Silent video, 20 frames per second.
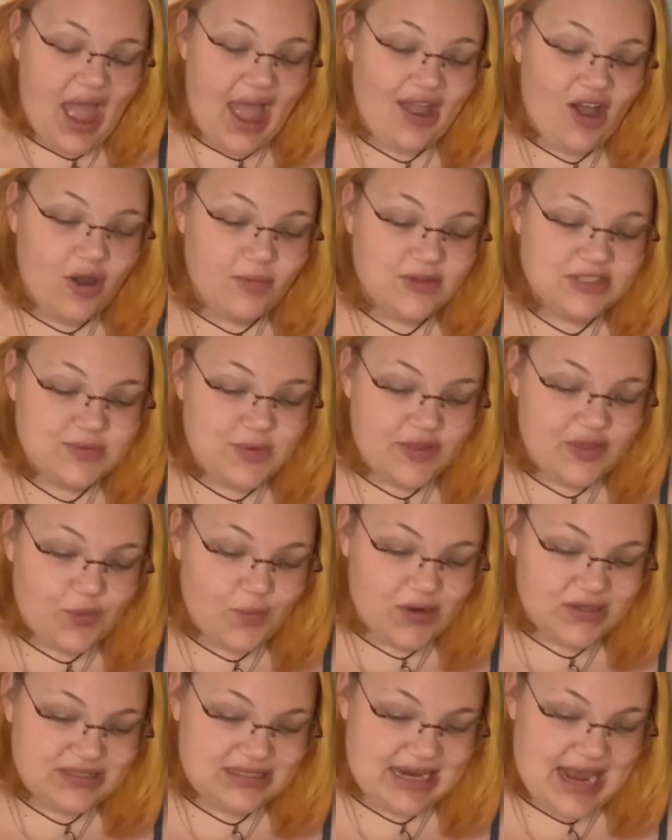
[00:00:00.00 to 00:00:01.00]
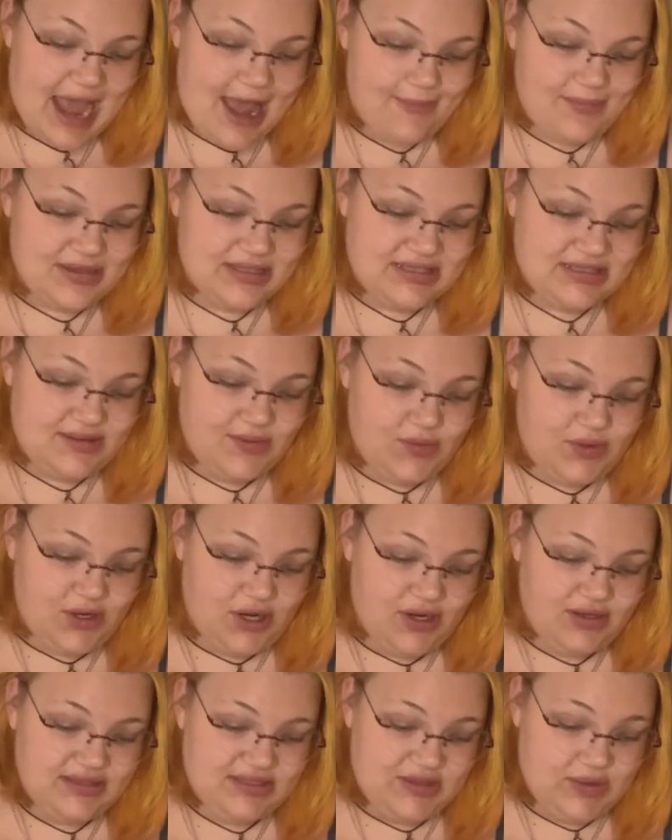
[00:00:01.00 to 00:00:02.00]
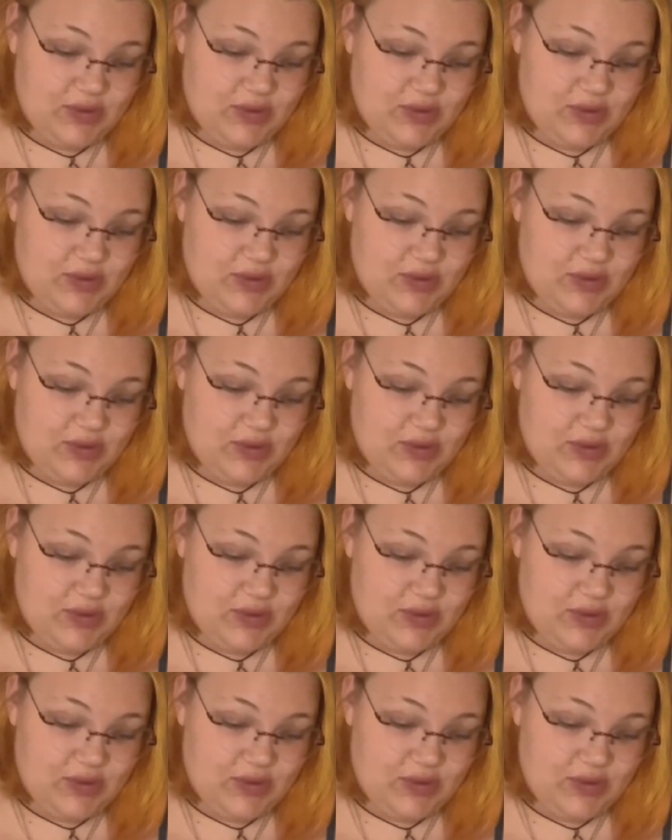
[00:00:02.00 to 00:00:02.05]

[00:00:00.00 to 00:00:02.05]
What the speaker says: I almost want the worst to happen sooner